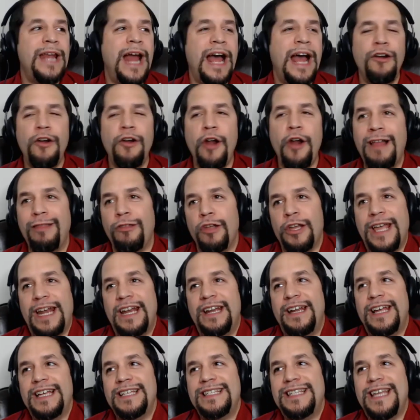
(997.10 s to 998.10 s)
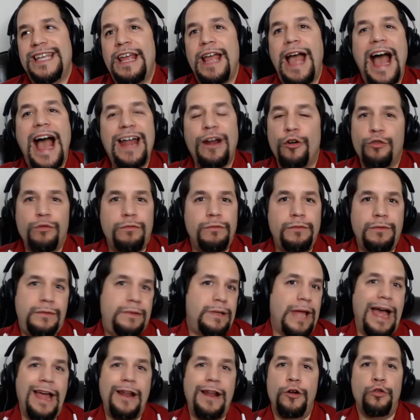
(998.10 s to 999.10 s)
I don't know. I look at it and I say I
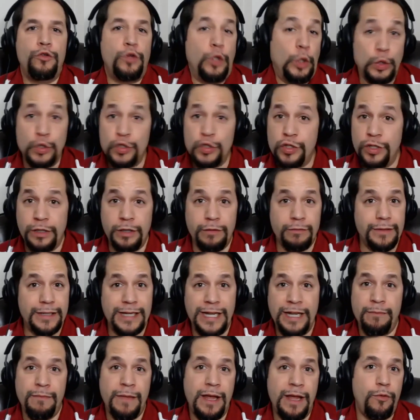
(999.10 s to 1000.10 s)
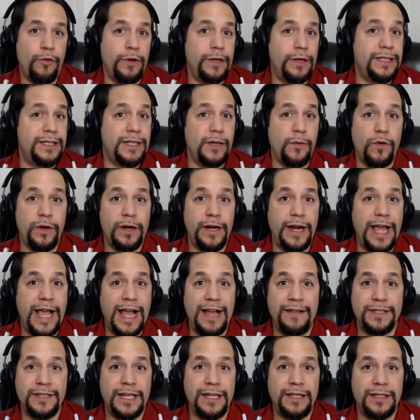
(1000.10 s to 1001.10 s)
don't usually redeem my points at
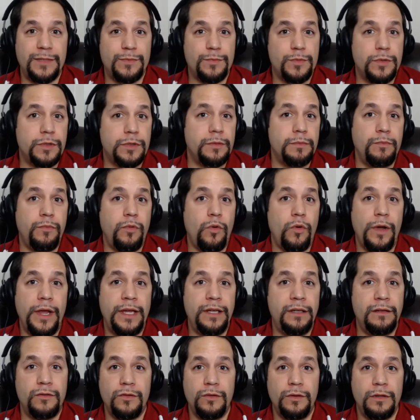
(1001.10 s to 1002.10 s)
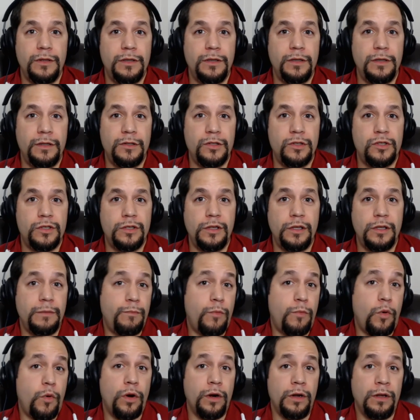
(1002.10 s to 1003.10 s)
1.5 cents per point through the
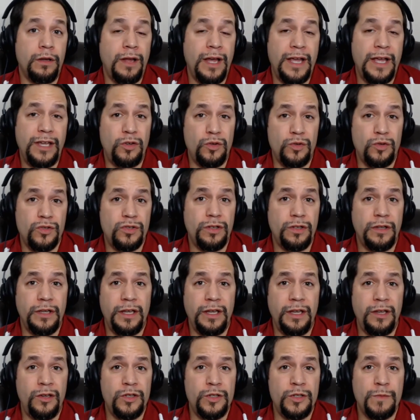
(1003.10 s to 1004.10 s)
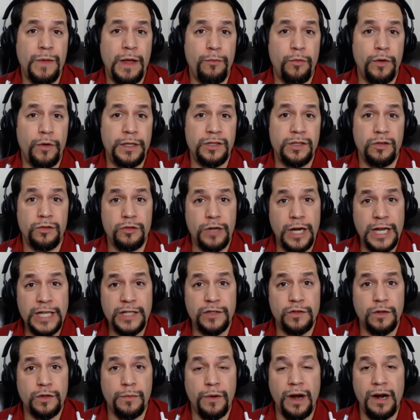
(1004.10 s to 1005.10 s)
portal. I usually use my points with
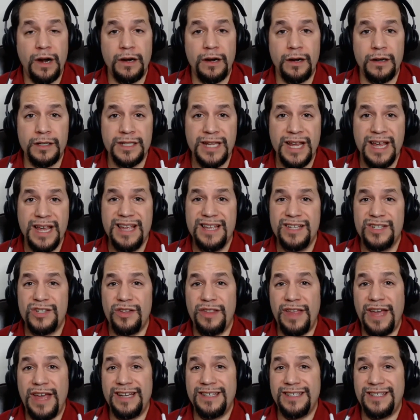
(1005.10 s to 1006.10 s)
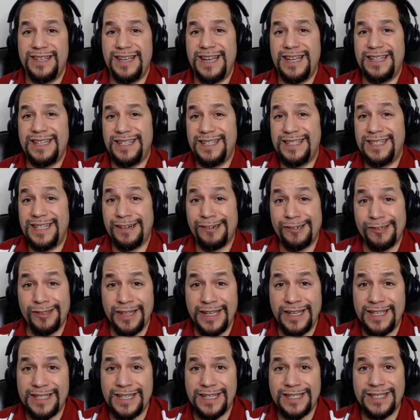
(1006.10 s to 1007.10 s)
transfer partners, so that isn't
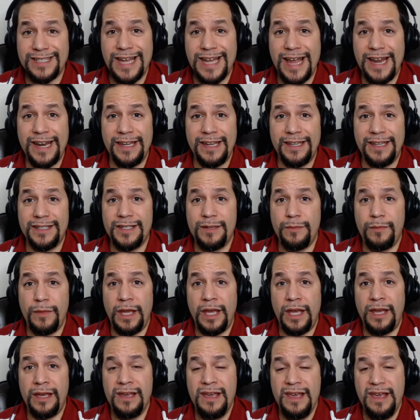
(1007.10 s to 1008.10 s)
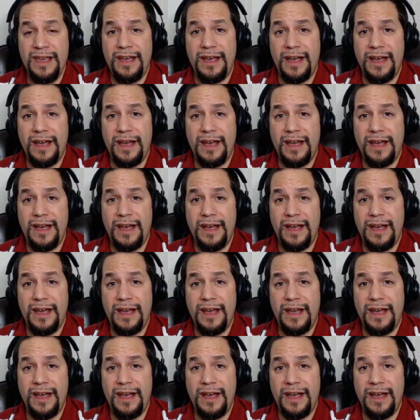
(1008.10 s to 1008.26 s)
necessarily as exciting to me.